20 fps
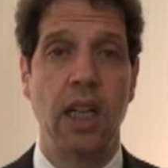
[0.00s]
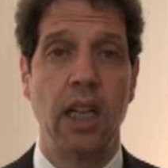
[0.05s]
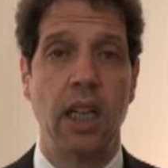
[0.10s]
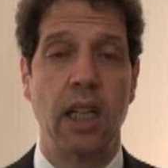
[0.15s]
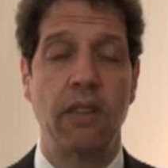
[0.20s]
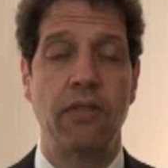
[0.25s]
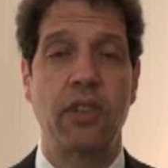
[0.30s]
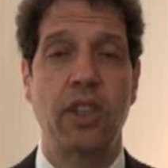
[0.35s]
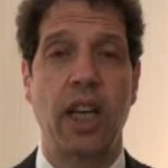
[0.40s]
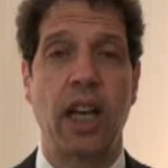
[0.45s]

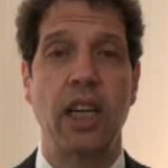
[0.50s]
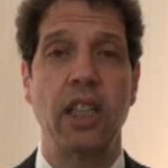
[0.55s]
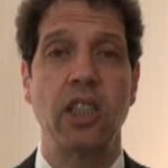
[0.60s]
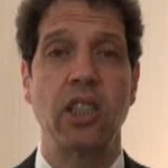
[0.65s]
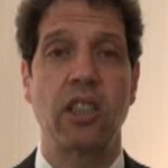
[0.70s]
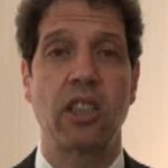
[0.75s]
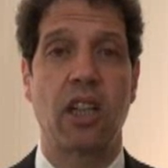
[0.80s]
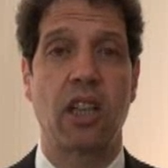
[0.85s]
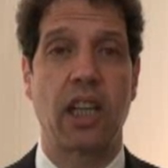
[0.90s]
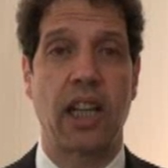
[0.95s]
have
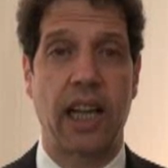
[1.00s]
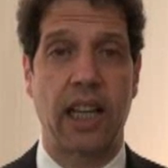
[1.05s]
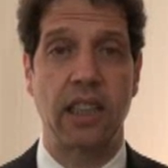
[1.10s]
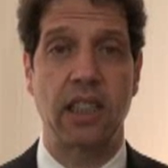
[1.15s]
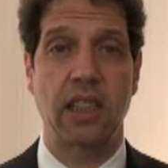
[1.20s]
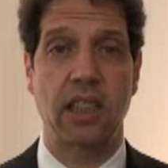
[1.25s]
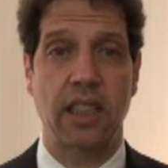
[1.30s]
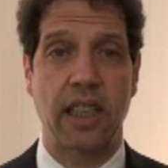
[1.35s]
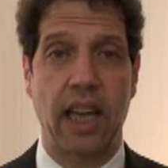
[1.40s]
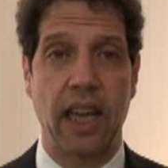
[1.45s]
changed the
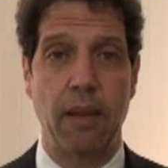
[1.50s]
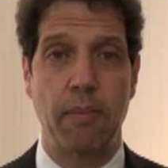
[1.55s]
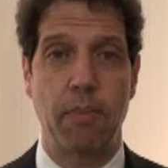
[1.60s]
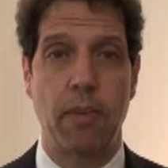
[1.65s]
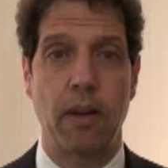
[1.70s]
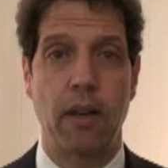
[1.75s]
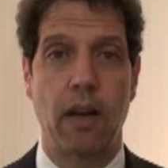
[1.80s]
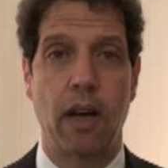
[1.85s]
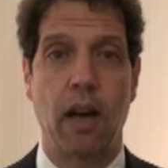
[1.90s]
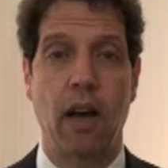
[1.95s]
landscape
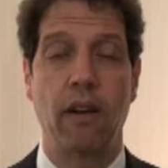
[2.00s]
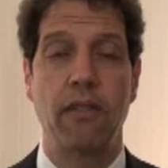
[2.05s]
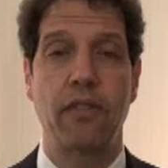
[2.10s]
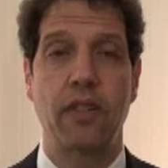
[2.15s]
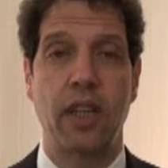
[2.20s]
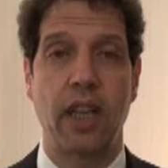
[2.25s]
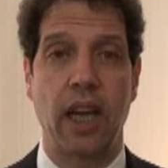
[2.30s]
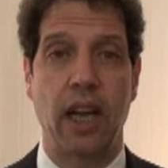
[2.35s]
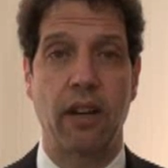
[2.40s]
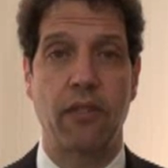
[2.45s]
of
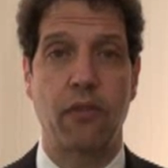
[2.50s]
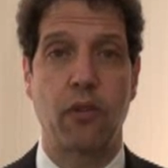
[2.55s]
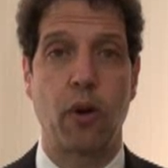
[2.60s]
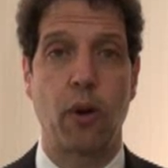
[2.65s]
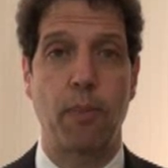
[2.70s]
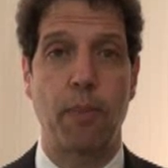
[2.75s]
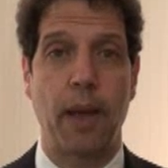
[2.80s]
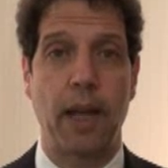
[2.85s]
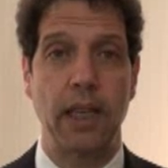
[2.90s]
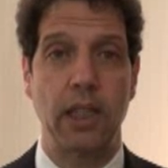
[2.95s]
care
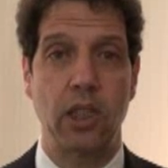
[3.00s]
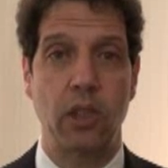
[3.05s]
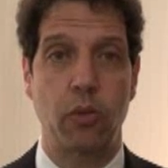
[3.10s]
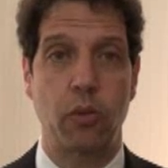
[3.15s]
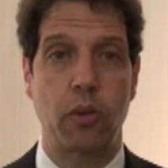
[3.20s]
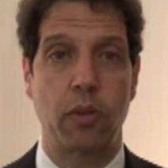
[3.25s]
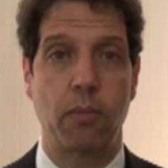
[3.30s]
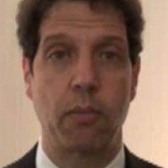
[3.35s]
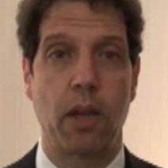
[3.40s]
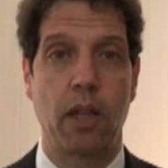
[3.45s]
for patients
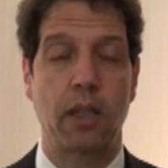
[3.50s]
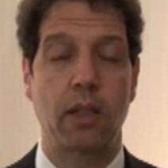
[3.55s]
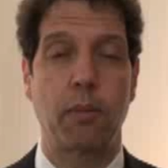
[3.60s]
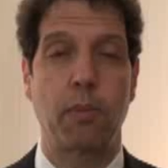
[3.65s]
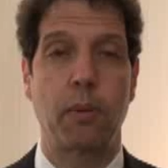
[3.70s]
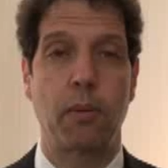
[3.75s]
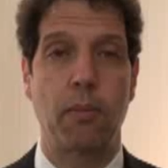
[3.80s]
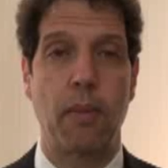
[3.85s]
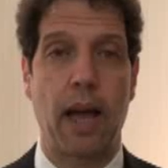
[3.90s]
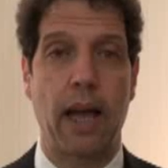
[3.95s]
with
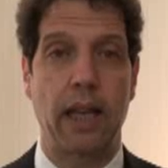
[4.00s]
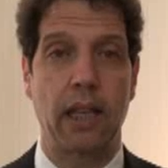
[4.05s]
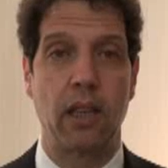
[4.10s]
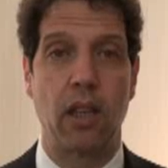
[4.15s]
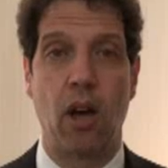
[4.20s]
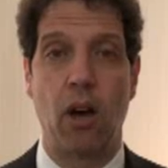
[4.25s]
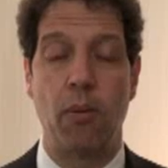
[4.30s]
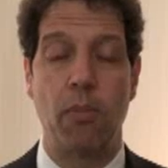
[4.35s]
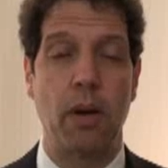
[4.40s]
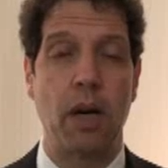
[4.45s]
multiple
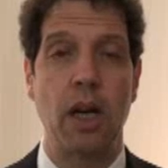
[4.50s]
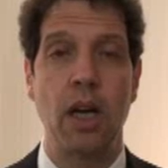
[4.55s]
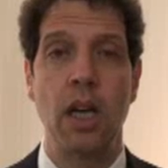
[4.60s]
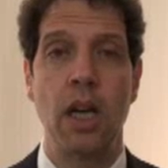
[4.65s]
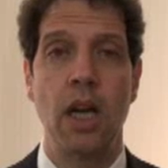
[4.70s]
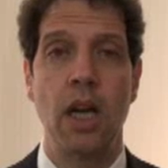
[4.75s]
myeloma